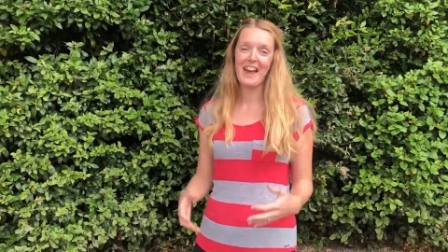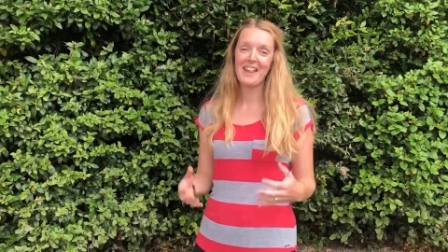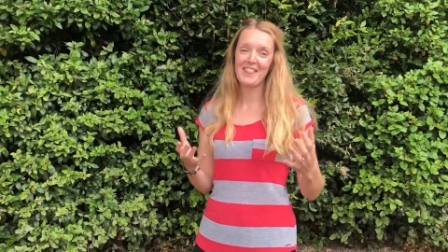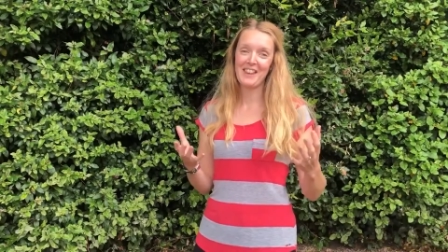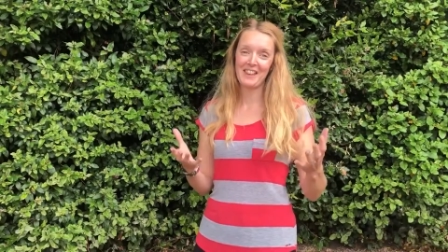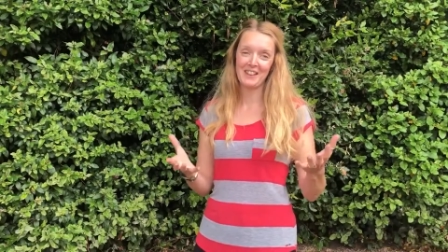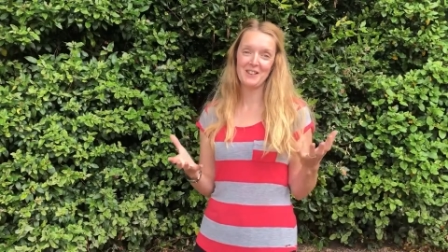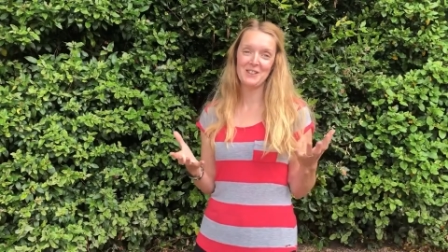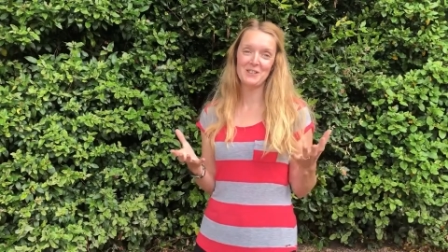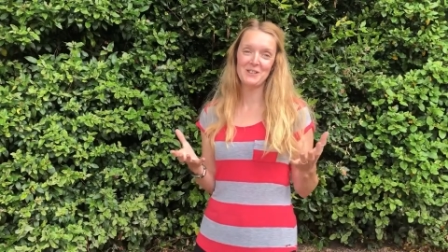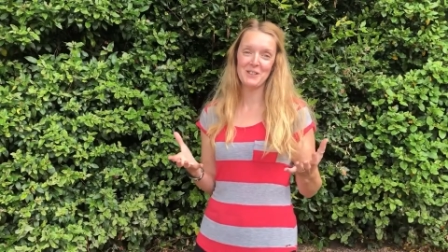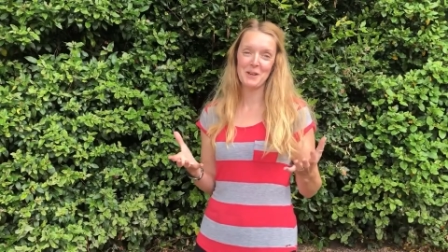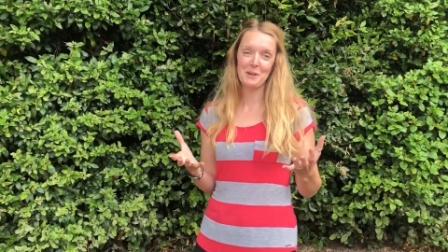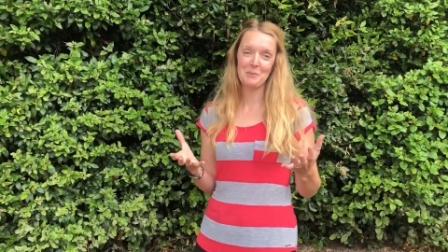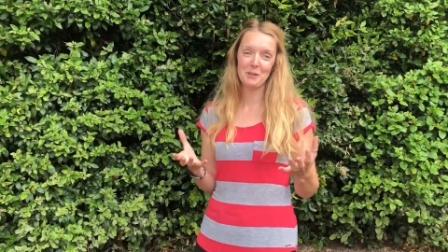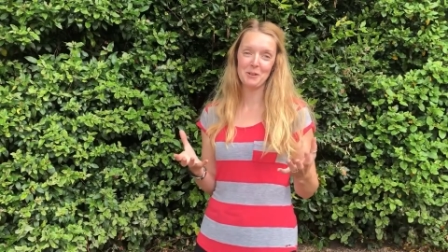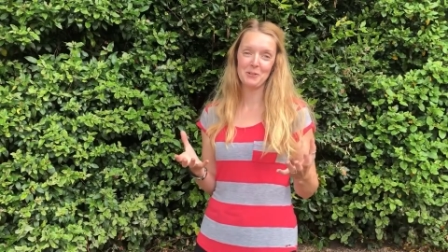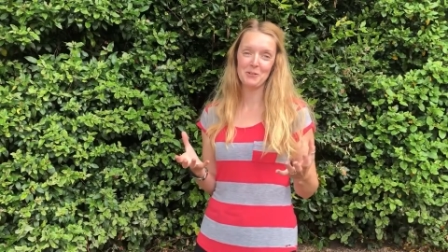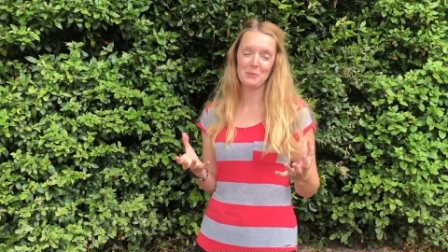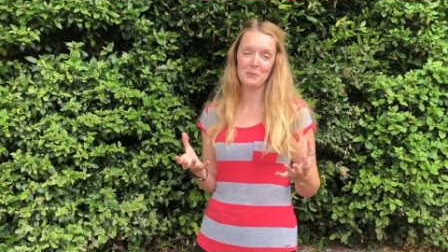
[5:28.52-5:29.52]
Thank you so
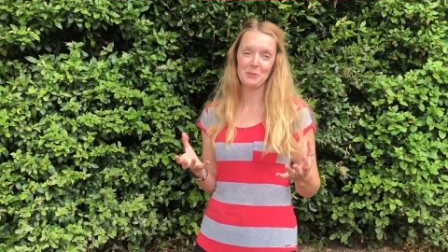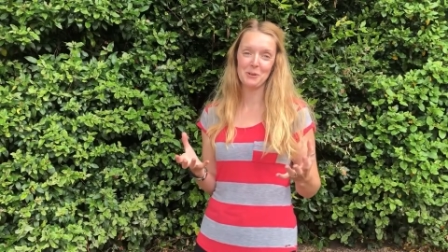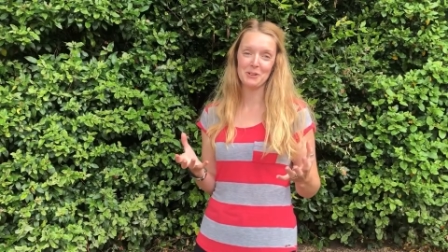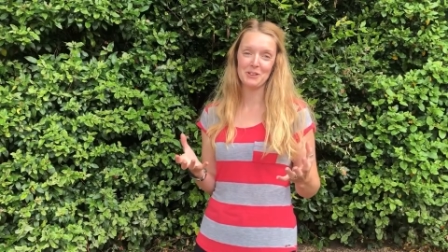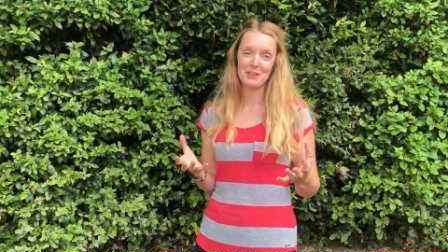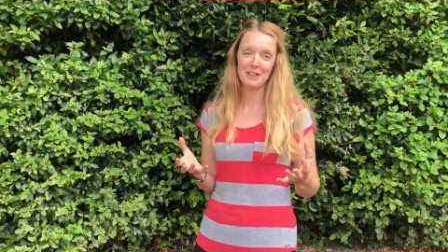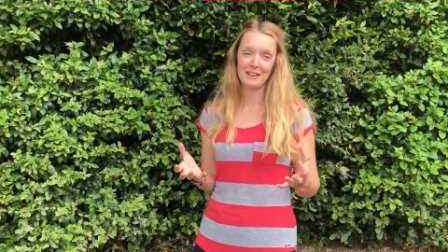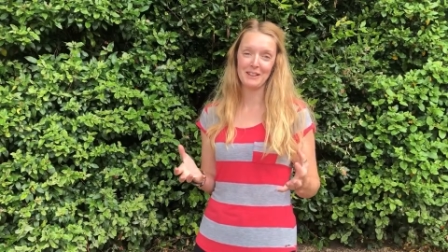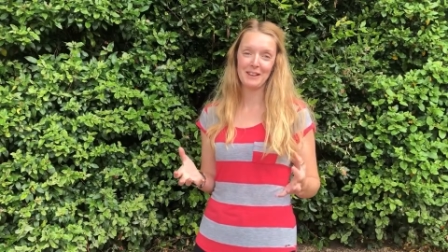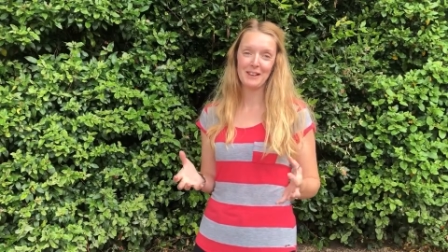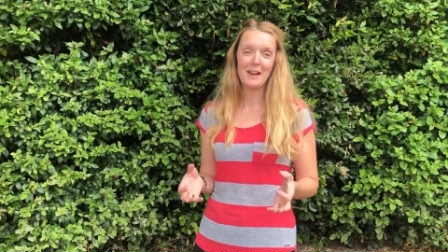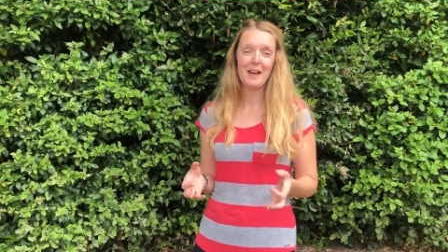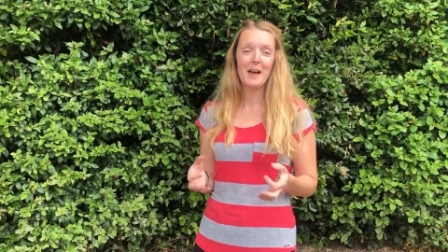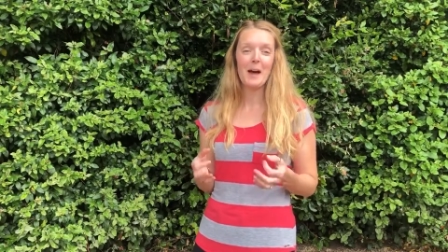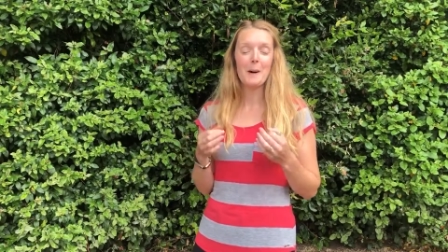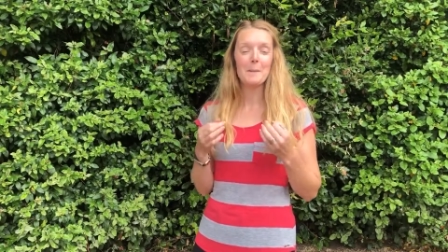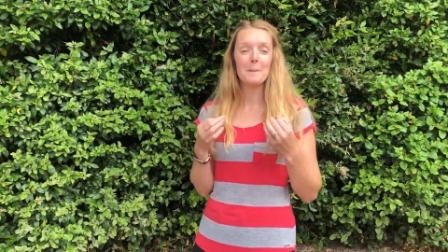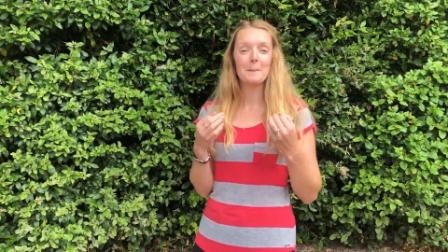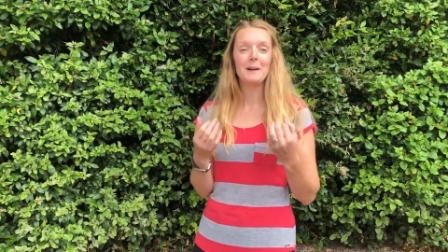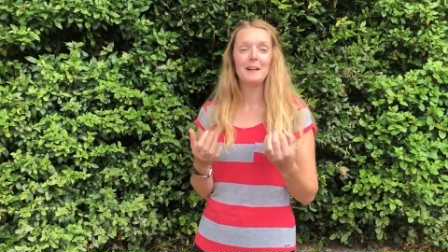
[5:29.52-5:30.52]
much for watching
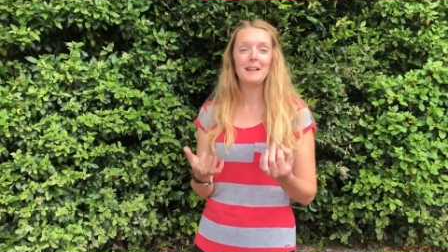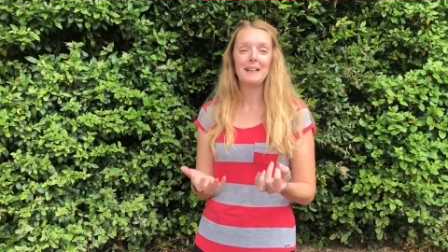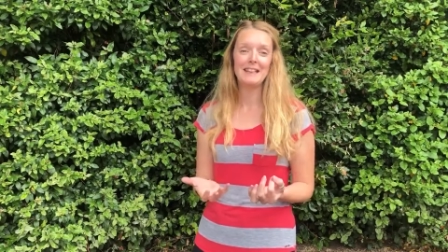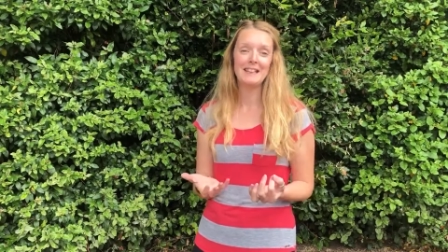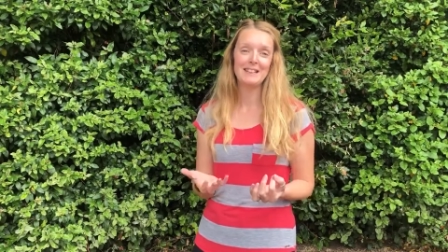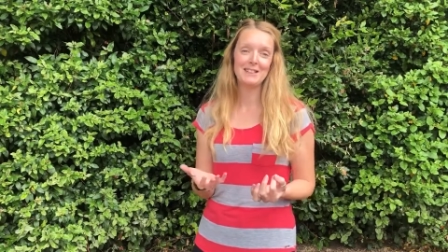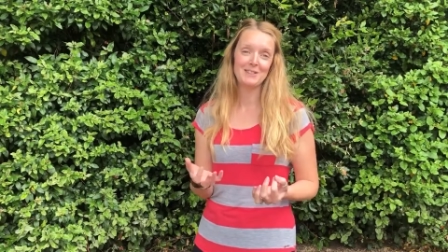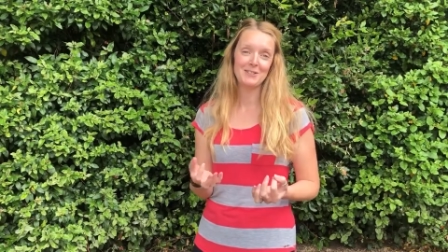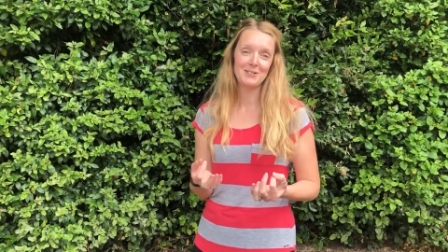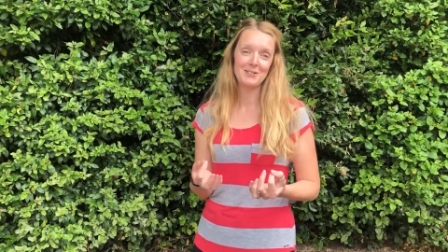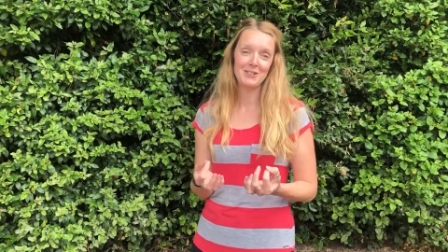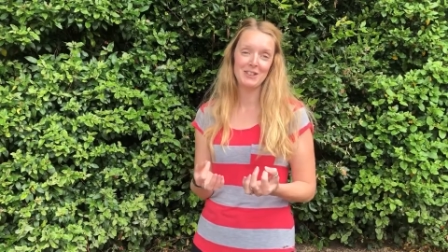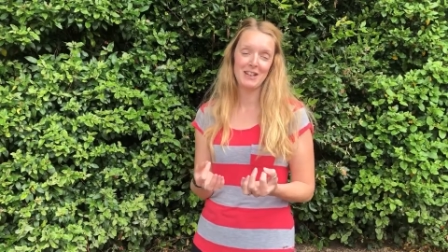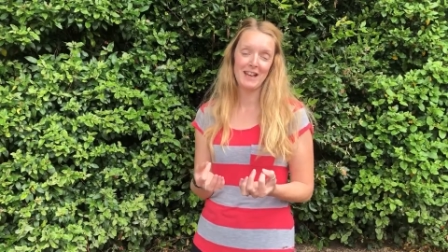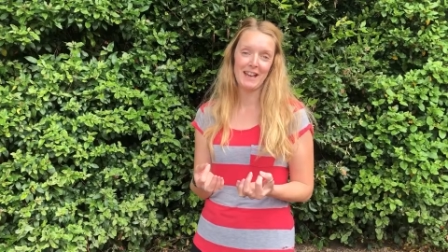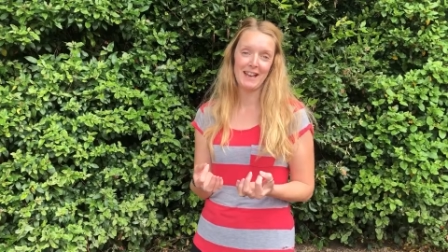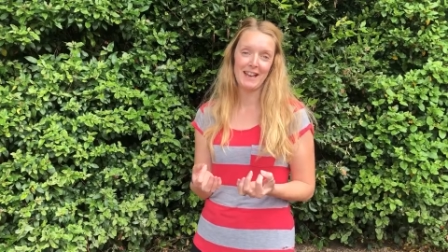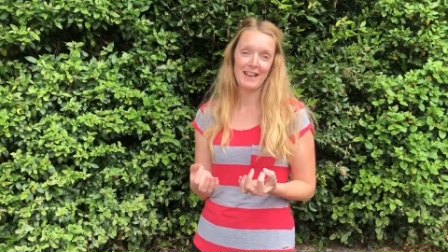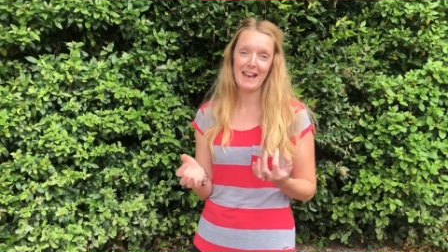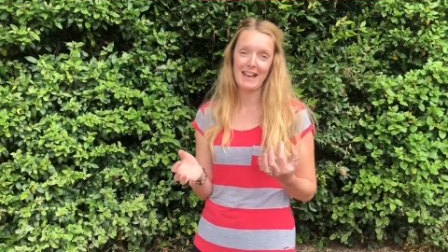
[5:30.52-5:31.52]
and please do
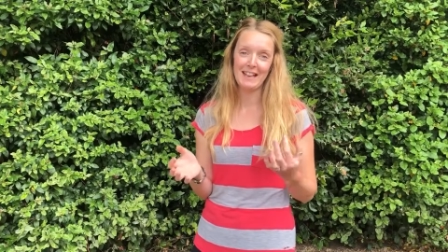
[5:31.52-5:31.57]
share